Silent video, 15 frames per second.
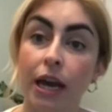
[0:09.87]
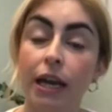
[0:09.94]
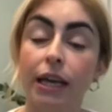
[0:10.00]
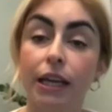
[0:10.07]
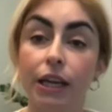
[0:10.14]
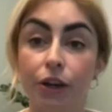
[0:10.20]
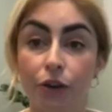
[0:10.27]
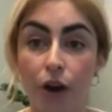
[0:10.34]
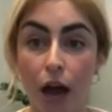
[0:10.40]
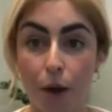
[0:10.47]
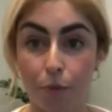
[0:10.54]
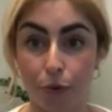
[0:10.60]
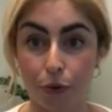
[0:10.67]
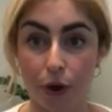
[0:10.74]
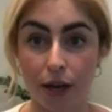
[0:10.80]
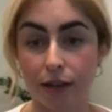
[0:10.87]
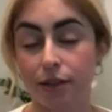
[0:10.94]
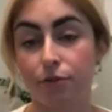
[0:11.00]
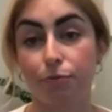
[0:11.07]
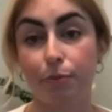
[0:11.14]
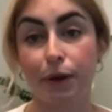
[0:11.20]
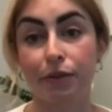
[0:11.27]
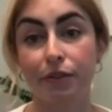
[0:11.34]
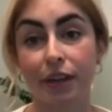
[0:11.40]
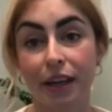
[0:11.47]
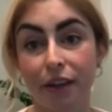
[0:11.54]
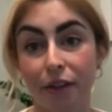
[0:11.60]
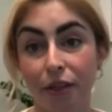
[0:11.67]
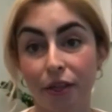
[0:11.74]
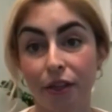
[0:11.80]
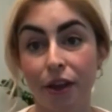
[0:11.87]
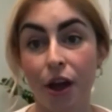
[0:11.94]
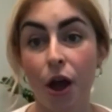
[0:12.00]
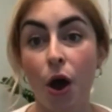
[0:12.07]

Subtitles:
here at Proactive Pelvic Health.